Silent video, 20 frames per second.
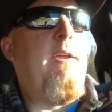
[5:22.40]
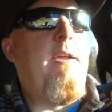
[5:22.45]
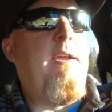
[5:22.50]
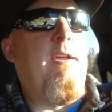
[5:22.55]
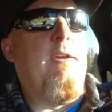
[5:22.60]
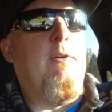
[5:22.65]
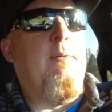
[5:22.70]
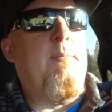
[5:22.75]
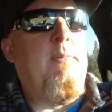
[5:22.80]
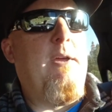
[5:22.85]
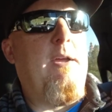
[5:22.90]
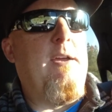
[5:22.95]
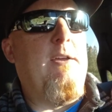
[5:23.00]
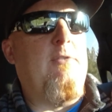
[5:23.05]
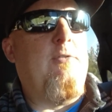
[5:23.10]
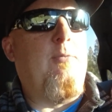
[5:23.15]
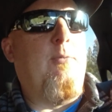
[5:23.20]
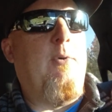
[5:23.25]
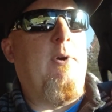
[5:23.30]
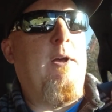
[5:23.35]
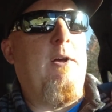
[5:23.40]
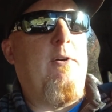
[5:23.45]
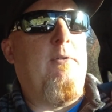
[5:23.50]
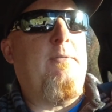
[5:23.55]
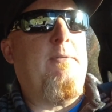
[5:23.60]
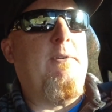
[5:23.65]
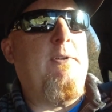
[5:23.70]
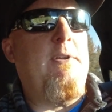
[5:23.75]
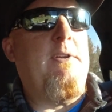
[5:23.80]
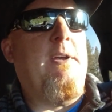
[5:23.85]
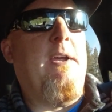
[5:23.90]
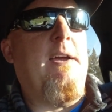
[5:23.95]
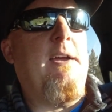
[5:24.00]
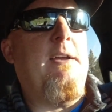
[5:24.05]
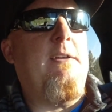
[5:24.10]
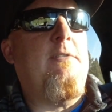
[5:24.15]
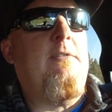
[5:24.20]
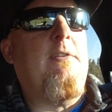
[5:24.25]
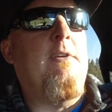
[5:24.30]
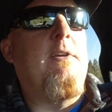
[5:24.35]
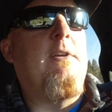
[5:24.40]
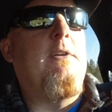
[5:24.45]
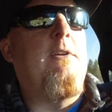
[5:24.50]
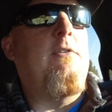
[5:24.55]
him as well for you guys,